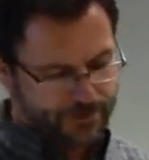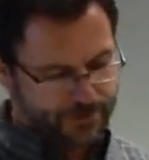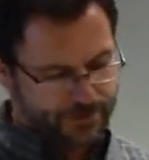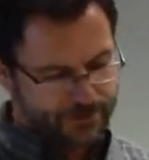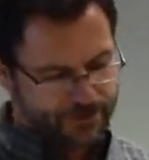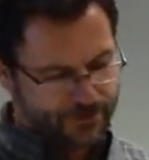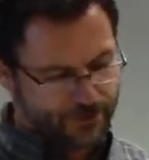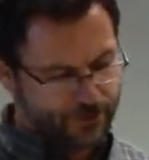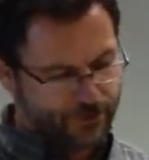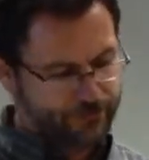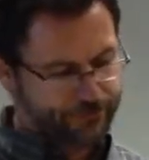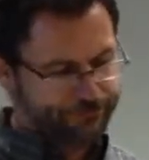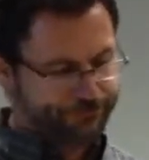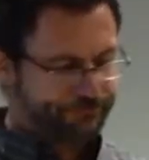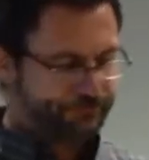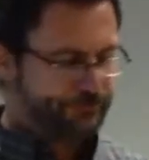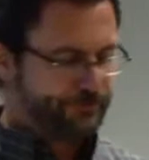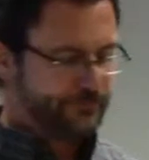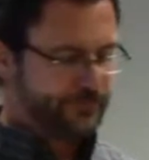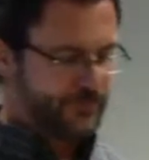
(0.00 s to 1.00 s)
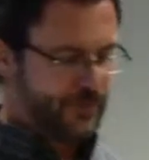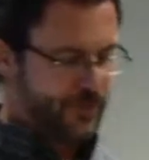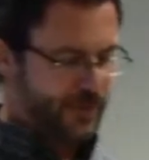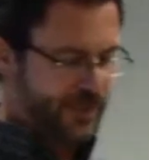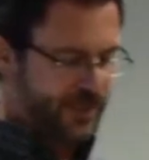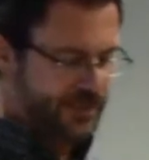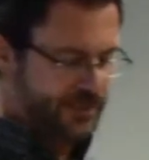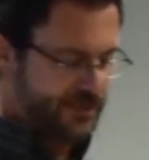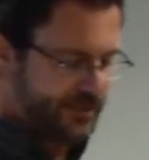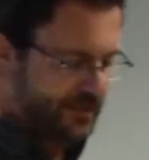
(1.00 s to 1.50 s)
So, I
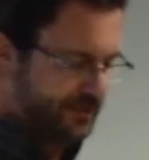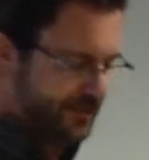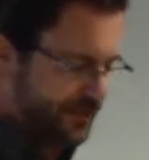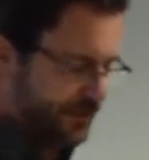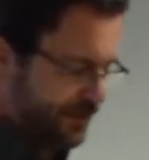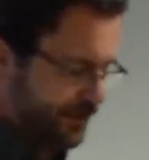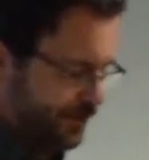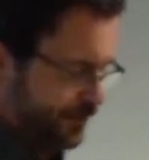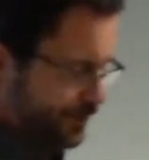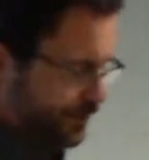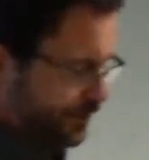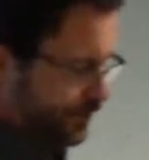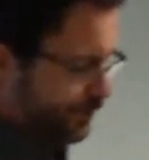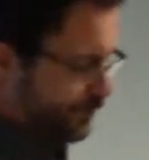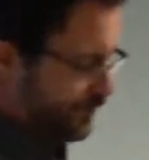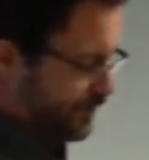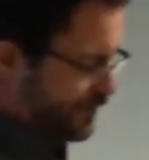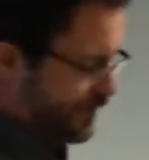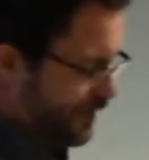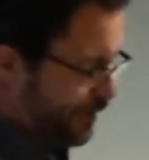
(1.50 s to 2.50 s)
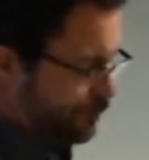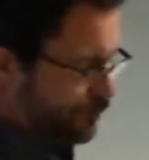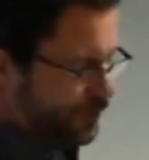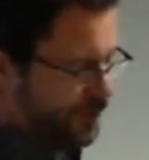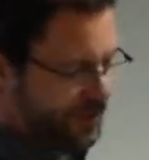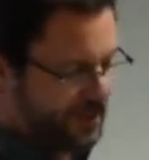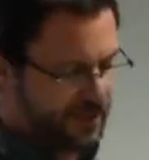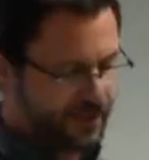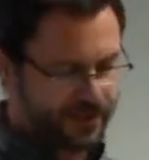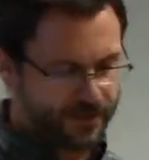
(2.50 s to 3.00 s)
guess in summary
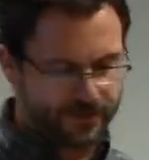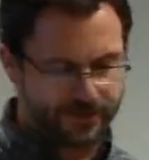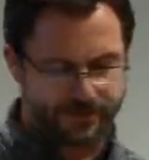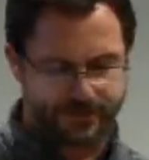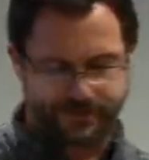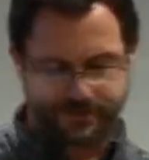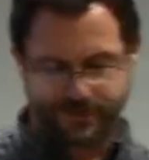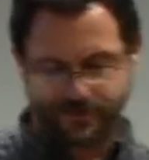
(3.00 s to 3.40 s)
then is